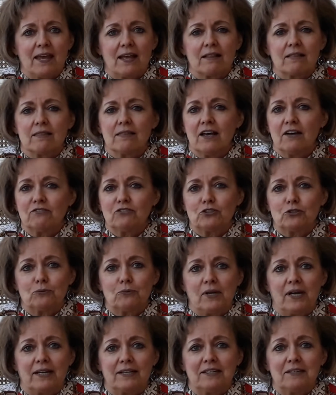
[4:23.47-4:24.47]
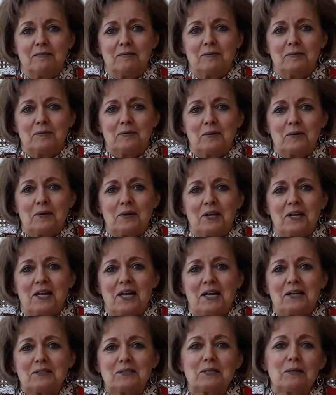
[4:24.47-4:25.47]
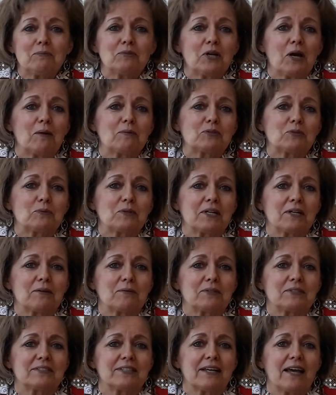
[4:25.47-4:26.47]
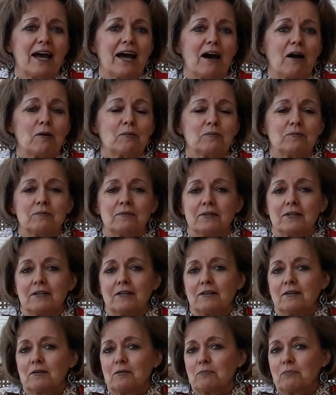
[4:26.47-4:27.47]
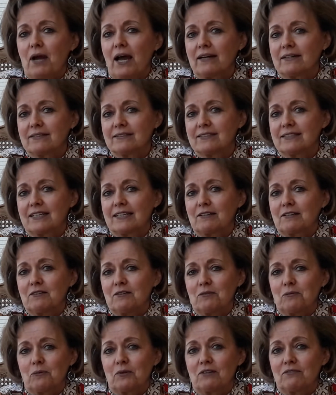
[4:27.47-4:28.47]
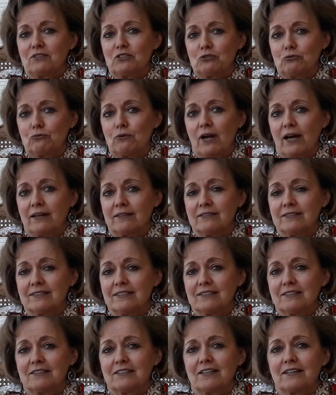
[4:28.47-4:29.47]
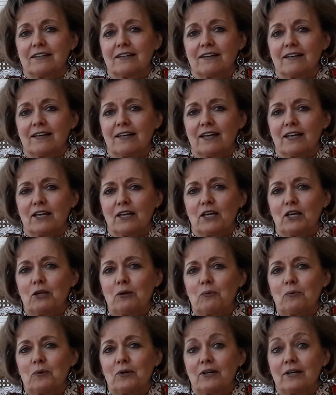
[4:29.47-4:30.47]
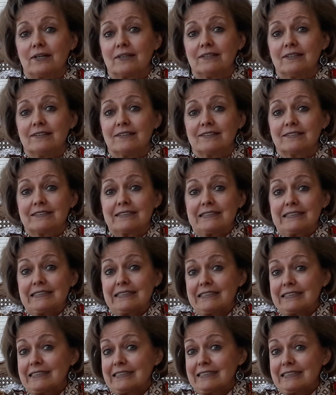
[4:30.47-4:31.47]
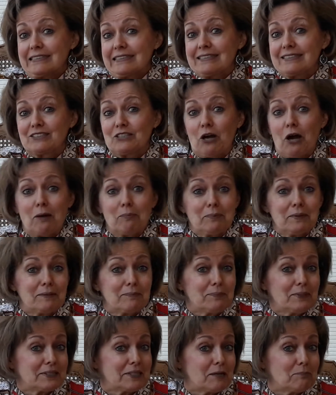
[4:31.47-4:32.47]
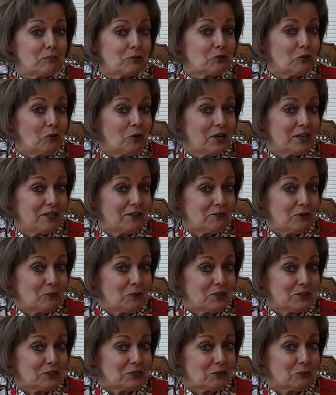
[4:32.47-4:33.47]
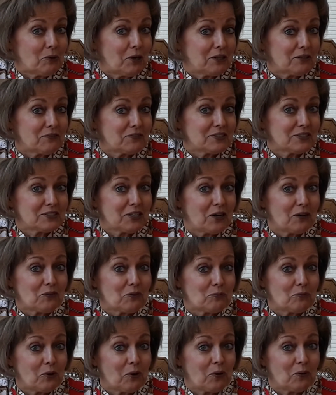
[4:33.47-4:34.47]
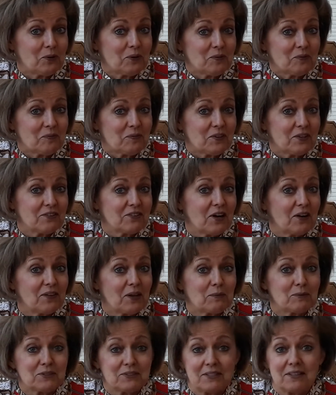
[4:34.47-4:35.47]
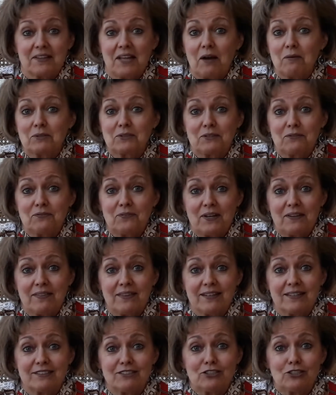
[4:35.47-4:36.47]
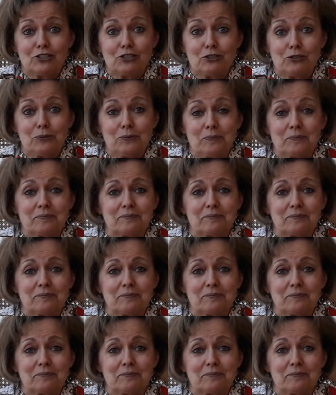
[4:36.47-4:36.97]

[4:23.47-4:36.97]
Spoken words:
Loved to run. And sometimes when he was out practicing one of his runs, he would stop and pick up a coin every once in a while if he saw it in the road. He thought that was a fun thing to do.